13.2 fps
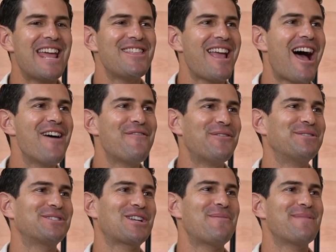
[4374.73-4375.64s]
the
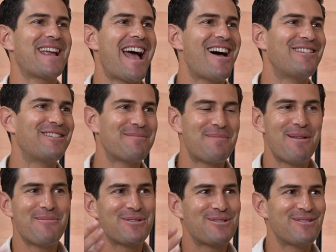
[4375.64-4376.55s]
iPhone's coming out and like
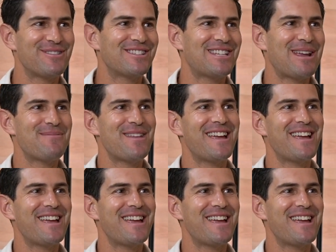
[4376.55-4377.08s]
people are doing the same